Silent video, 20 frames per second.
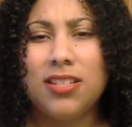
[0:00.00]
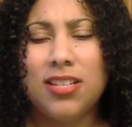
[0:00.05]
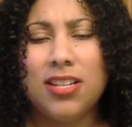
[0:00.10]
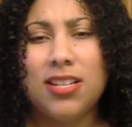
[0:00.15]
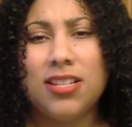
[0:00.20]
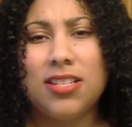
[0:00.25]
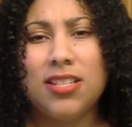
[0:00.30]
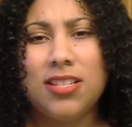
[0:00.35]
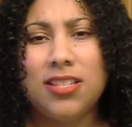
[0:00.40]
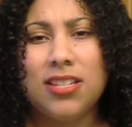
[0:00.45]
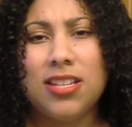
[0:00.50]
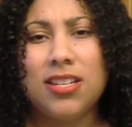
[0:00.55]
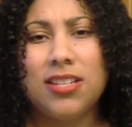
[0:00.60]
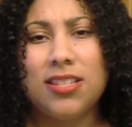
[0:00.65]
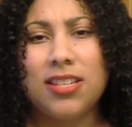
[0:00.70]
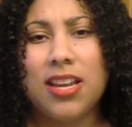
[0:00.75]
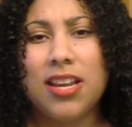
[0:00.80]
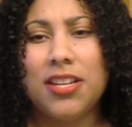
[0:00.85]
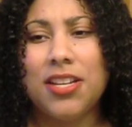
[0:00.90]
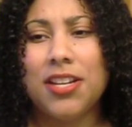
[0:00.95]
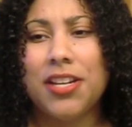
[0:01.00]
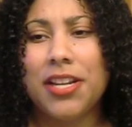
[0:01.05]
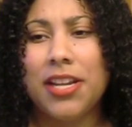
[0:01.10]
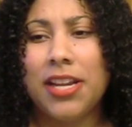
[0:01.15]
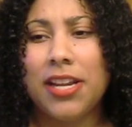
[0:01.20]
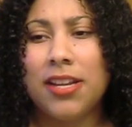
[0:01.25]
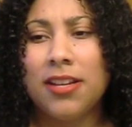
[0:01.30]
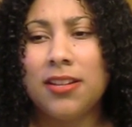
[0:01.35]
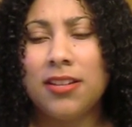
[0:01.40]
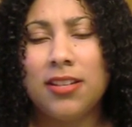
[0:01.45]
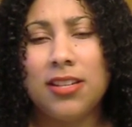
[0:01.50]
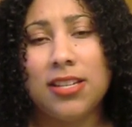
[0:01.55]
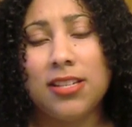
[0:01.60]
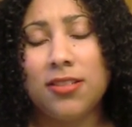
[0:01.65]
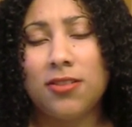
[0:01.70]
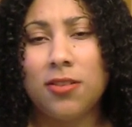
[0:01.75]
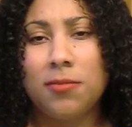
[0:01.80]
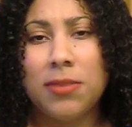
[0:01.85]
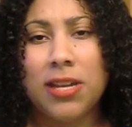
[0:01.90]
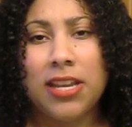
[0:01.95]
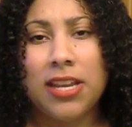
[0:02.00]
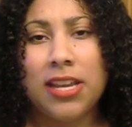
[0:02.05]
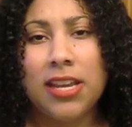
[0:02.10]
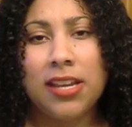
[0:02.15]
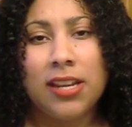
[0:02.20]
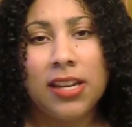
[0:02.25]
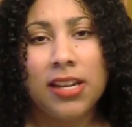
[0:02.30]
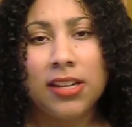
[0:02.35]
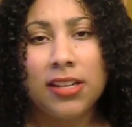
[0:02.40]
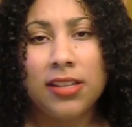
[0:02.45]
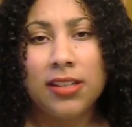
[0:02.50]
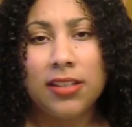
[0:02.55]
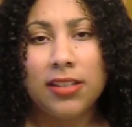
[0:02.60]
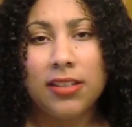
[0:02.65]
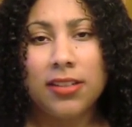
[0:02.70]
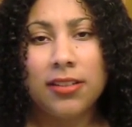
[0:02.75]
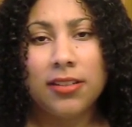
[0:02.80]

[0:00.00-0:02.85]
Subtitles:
Yeah, she said, is that your hair? It's on my head, ain't it?